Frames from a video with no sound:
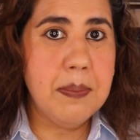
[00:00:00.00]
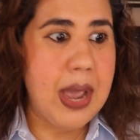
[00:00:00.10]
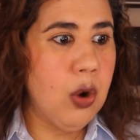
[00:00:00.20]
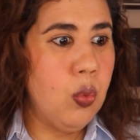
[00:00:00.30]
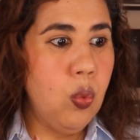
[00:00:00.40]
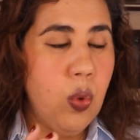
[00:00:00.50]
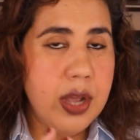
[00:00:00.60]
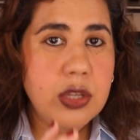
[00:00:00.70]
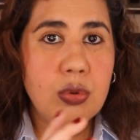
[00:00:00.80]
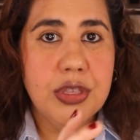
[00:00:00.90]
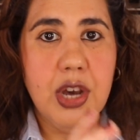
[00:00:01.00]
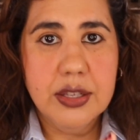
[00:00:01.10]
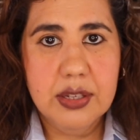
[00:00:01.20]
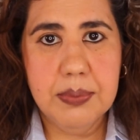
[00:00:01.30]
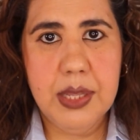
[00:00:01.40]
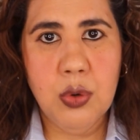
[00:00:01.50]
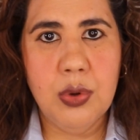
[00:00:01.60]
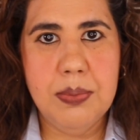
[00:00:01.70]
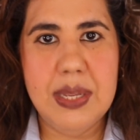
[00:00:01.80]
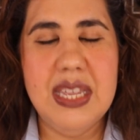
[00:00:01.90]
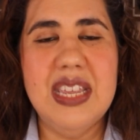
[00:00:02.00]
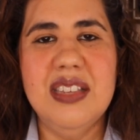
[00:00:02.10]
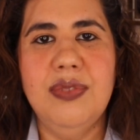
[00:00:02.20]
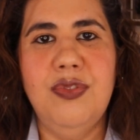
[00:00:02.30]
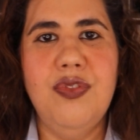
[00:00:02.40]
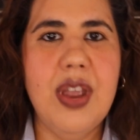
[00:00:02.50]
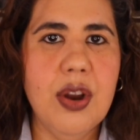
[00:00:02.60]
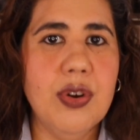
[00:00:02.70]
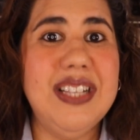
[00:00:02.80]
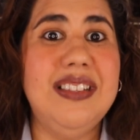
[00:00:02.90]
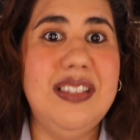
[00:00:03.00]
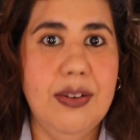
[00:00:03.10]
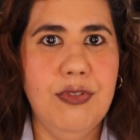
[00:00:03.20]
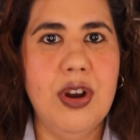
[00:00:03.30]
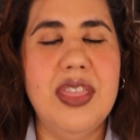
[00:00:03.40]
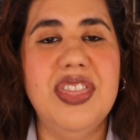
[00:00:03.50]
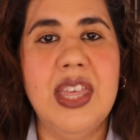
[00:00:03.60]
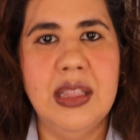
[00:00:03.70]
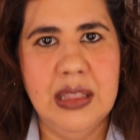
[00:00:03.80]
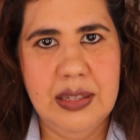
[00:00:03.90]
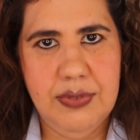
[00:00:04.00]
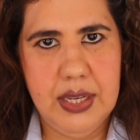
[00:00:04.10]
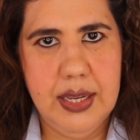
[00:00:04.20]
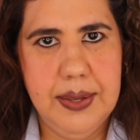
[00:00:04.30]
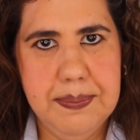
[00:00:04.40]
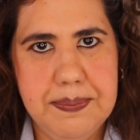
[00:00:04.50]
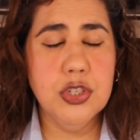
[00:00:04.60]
about what you thought something would be is very different than living it.